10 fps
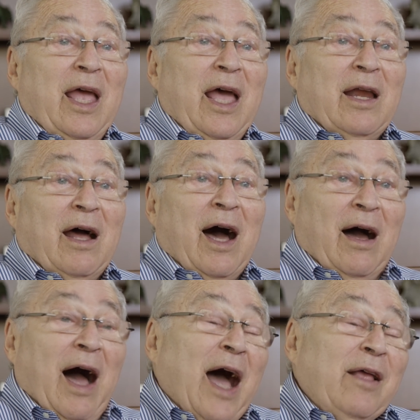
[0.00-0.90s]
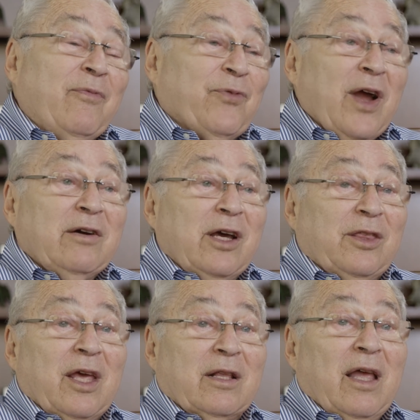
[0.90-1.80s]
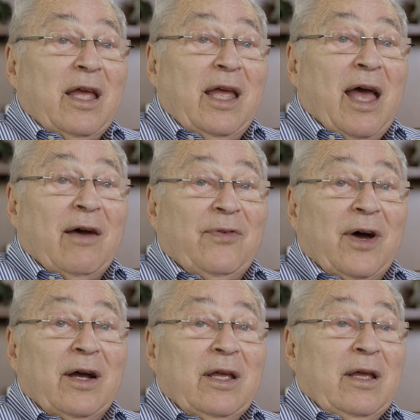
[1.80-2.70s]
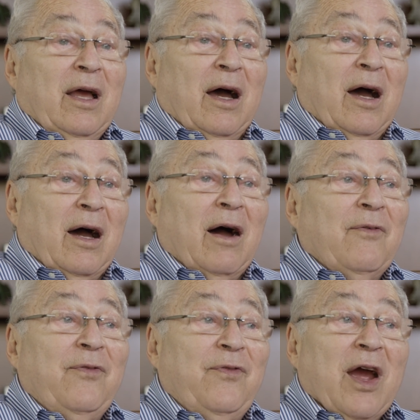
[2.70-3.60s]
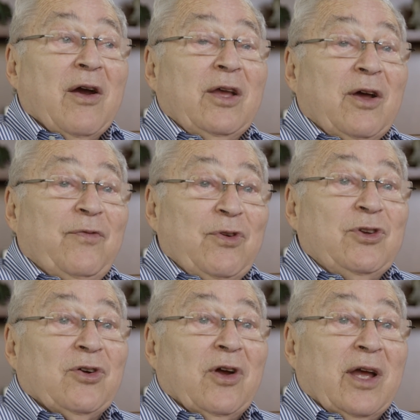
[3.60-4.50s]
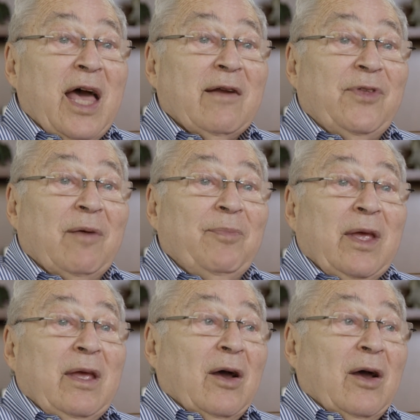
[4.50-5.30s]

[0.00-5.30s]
and I frankly think they have a very good future ahead of them